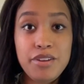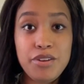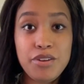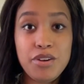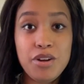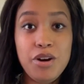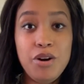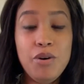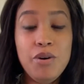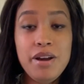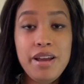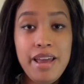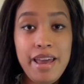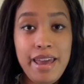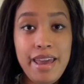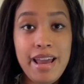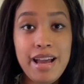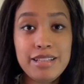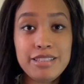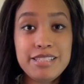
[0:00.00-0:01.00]
you know,
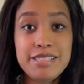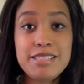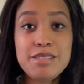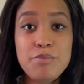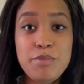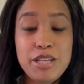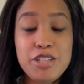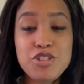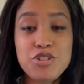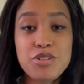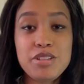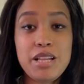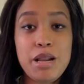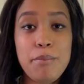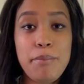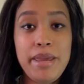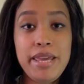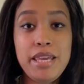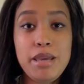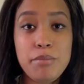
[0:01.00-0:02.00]
hey, I need to make sure that
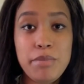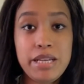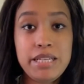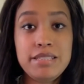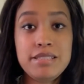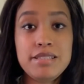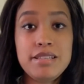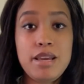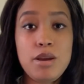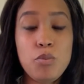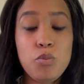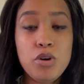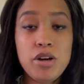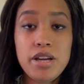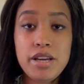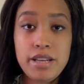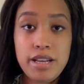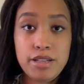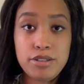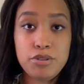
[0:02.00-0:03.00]
I'm making money today.
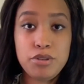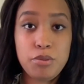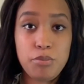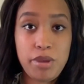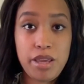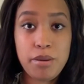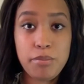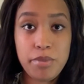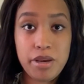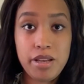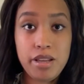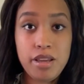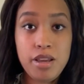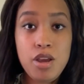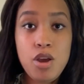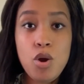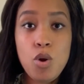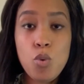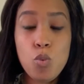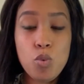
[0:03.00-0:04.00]
What can I do to make money?